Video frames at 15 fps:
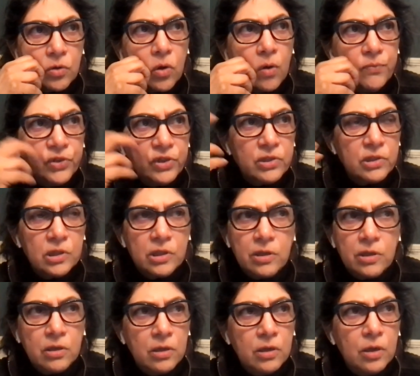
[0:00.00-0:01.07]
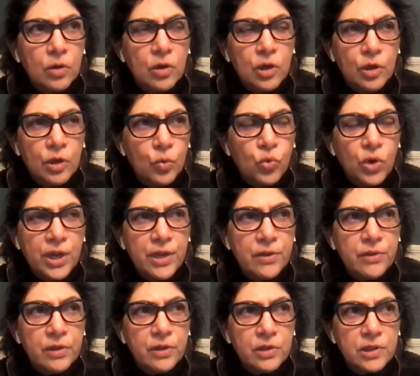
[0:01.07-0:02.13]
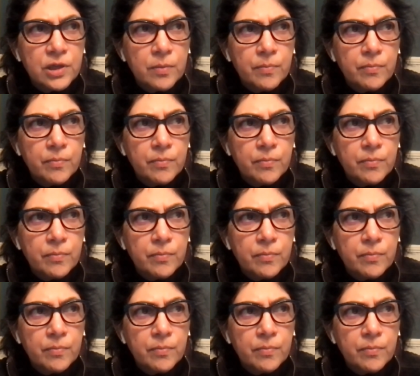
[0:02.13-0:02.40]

obviously, in a way that,